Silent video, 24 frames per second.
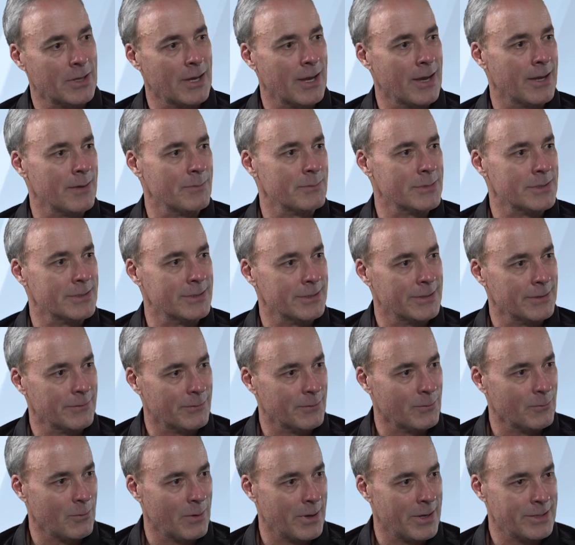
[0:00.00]
times and
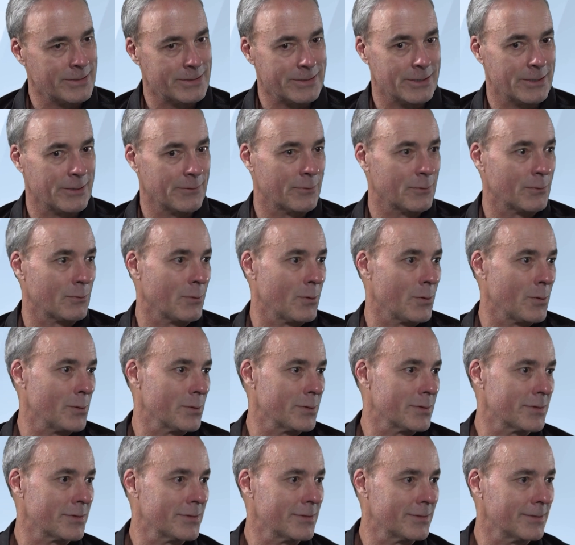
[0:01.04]
different ways and different
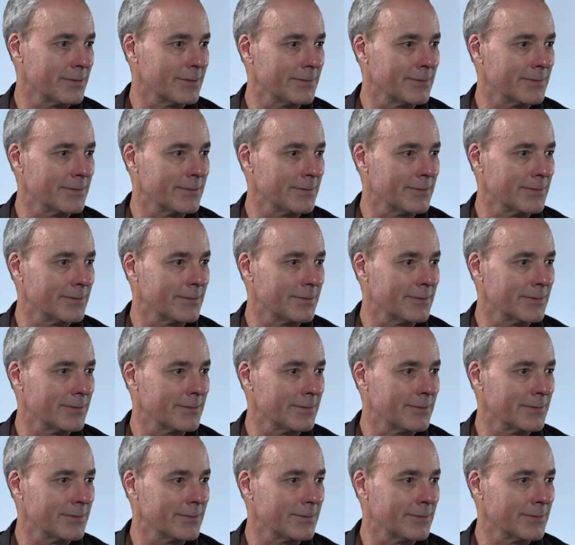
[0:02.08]
roles.